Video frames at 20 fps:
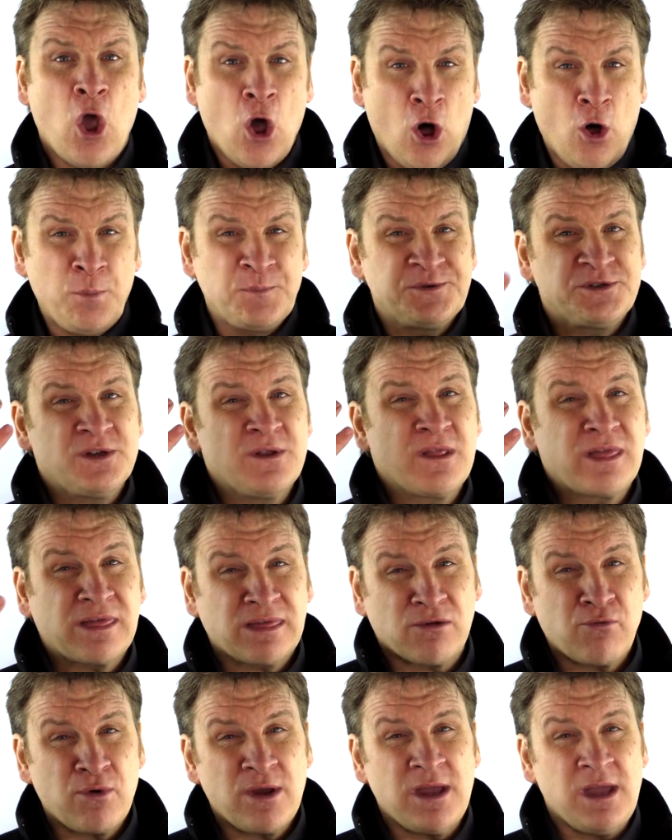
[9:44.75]
Option
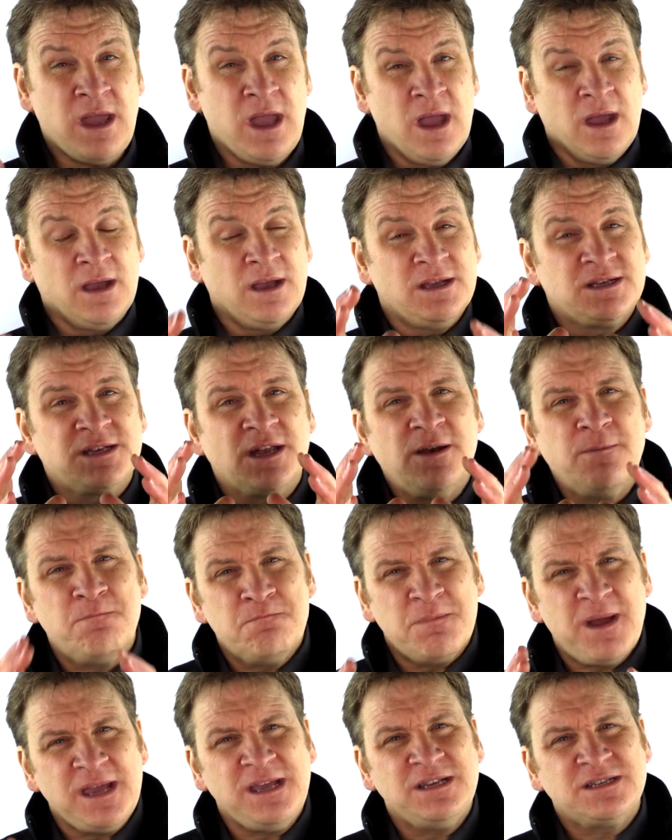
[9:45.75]
3 is an
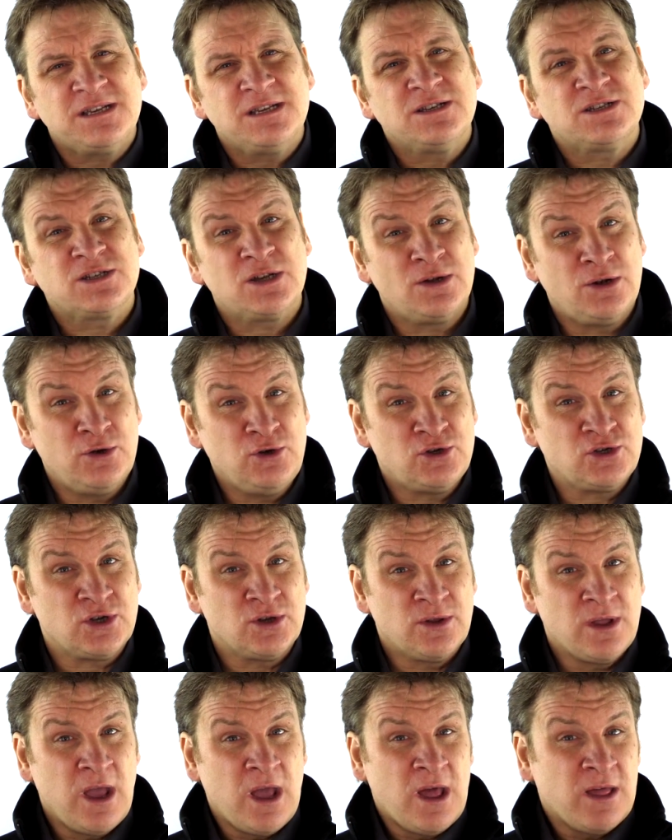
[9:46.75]
amazing
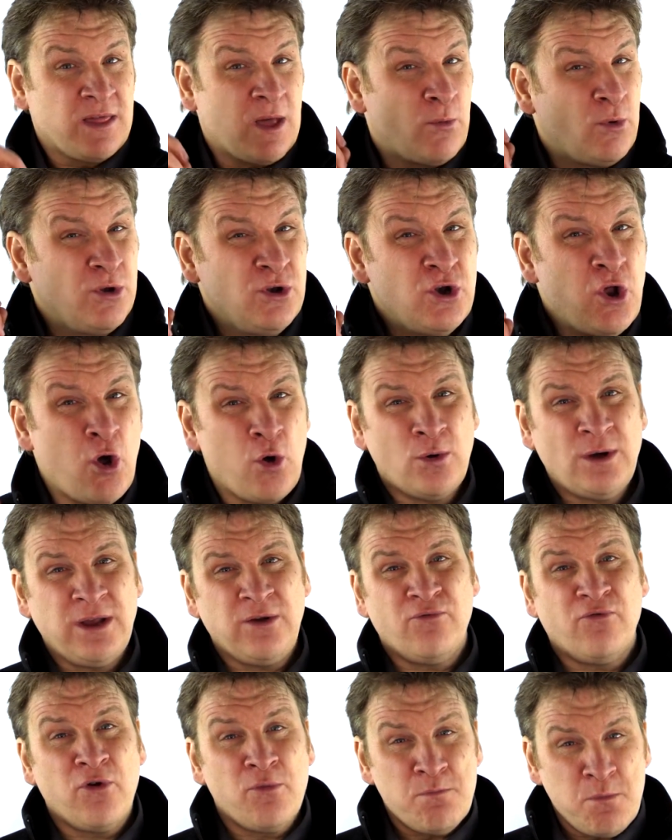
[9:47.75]
solution that will not only
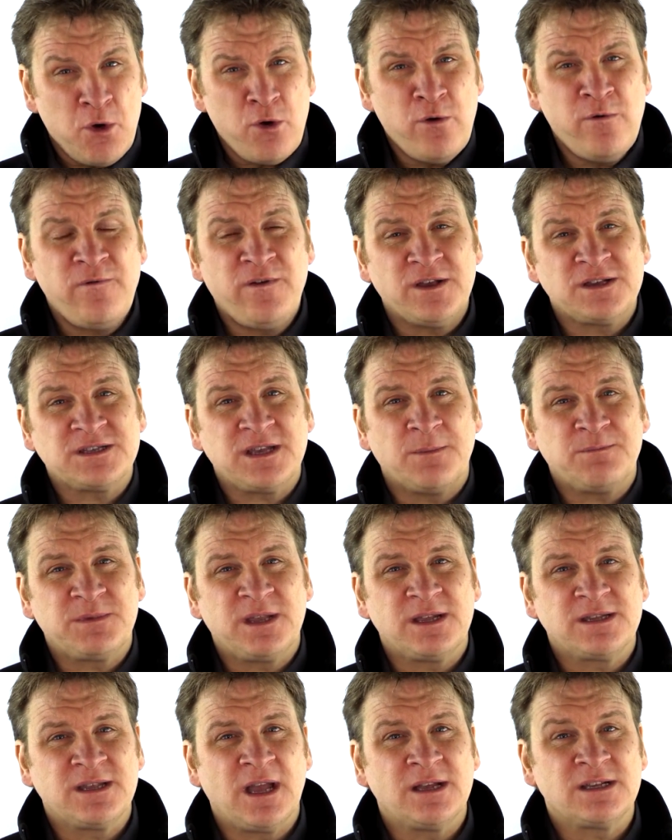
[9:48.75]
remove your
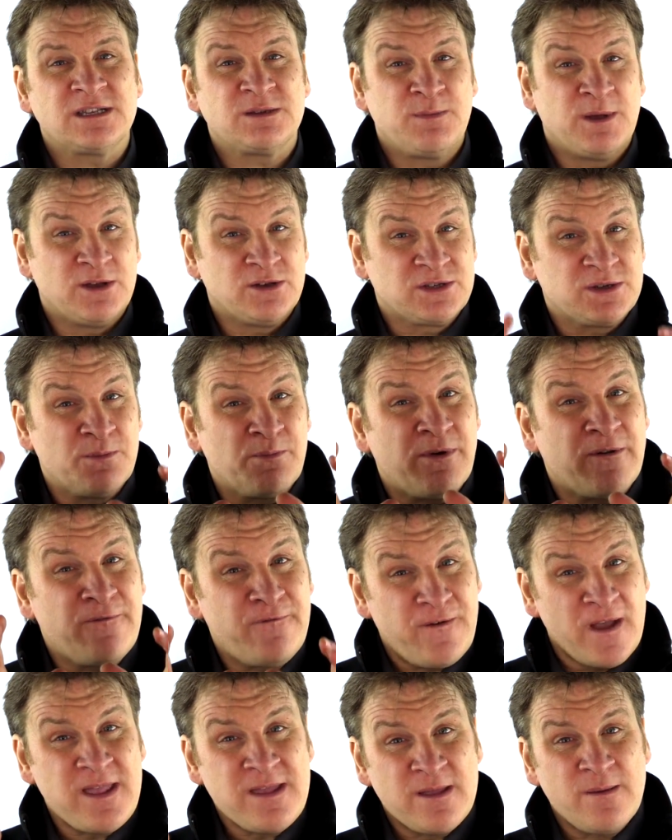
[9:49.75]
septic tank smells and
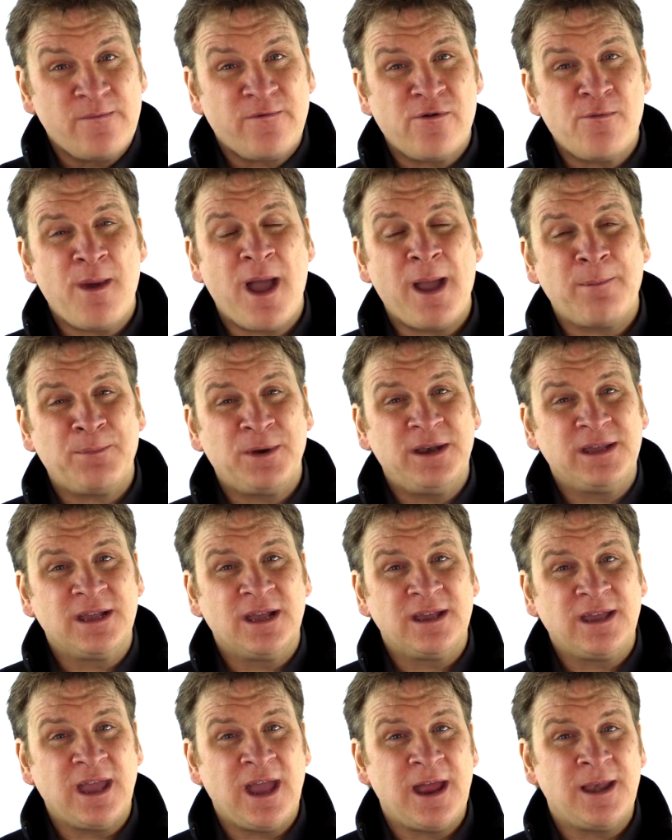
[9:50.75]
prevent them from happening
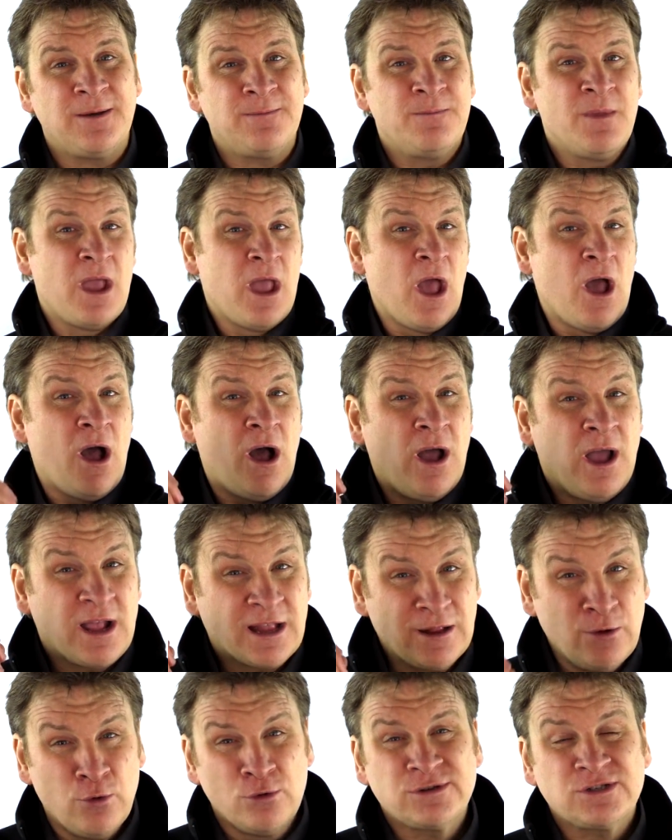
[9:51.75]
again,
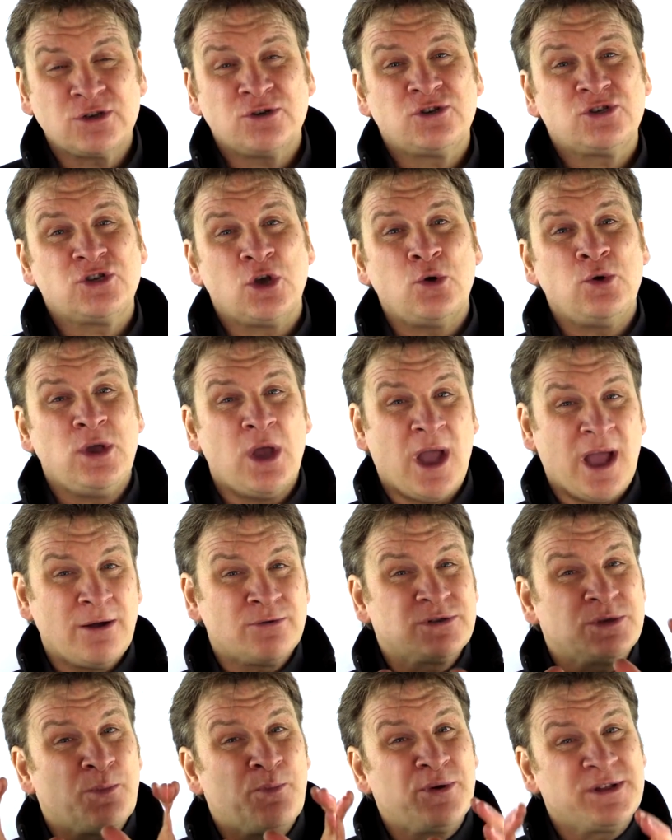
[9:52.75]
it'll also show you how
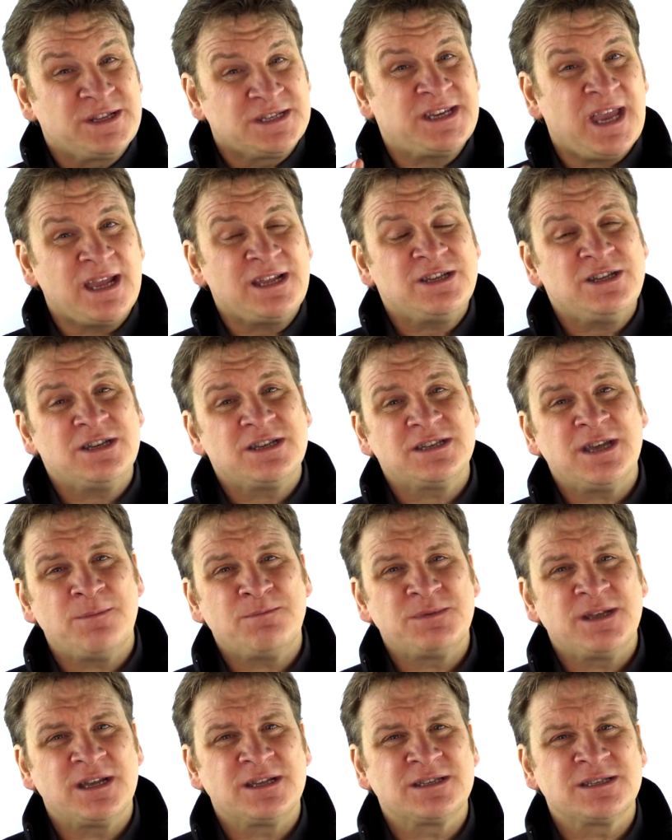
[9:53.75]
to protect your
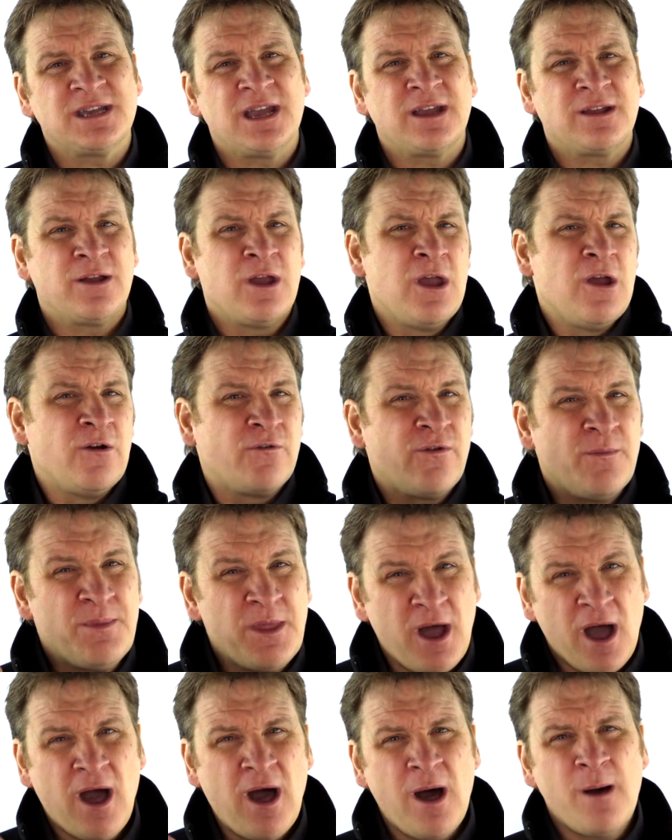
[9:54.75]
septic tank from
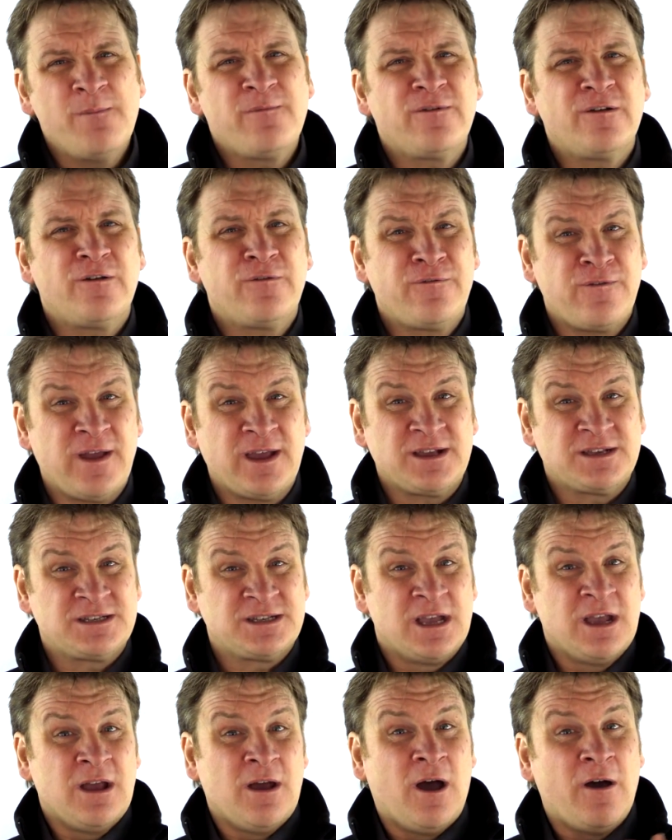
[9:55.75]
the harmful
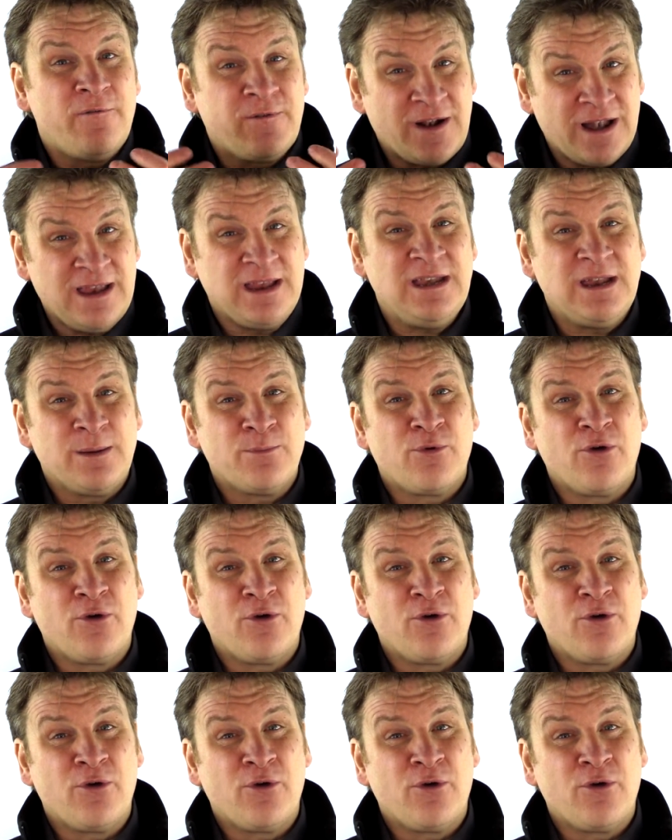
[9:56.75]
effects of cleaning